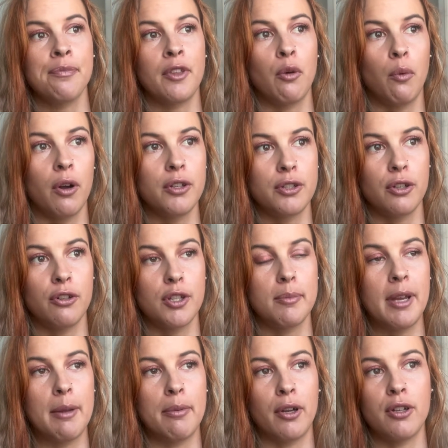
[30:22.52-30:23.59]
what suits
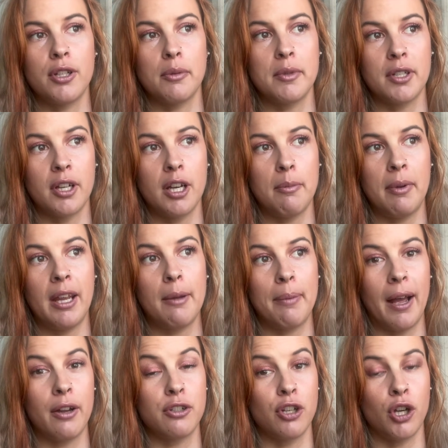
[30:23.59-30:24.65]
me, because it was going to be
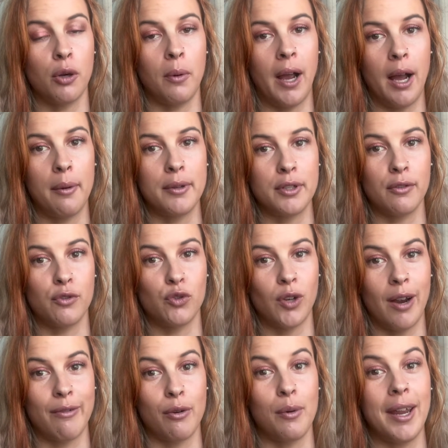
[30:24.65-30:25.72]
about 2 hours of
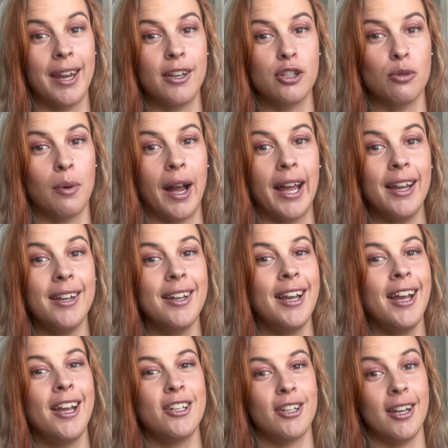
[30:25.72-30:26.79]
travel each way.
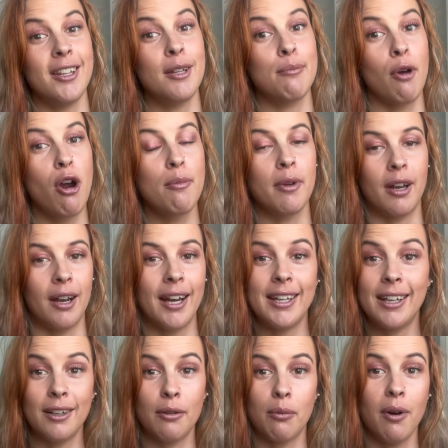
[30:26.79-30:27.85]
So in the moment I
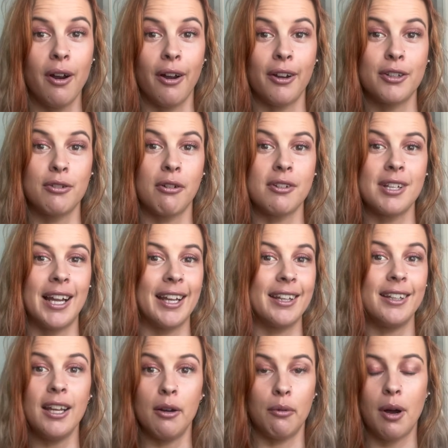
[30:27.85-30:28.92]
needed work. So I was like,
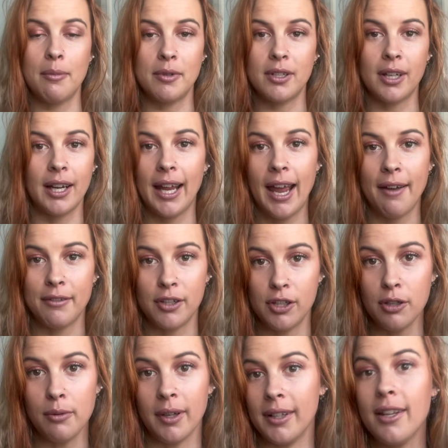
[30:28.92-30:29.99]
yeah, well, I'm just going to have to
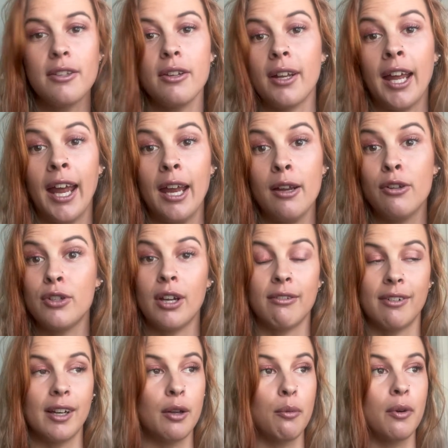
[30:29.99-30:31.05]
do it. That's okay, because I
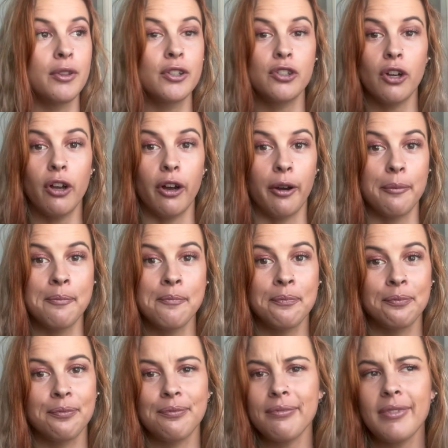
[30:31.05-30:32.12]
really want the job.
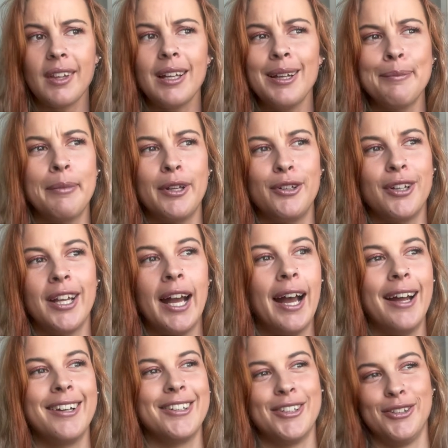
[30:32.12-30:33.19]
But you
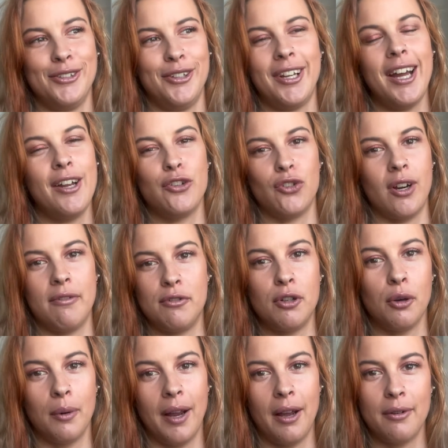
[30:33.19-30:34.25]
can't drive
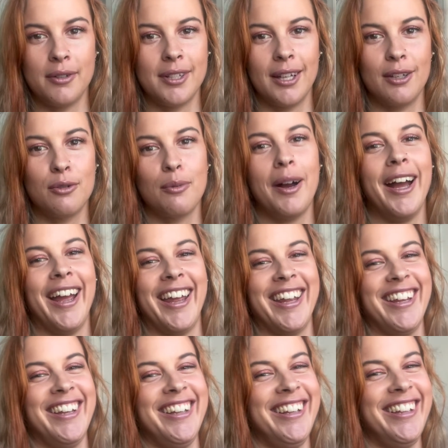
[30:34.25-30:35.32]
2 hours each way,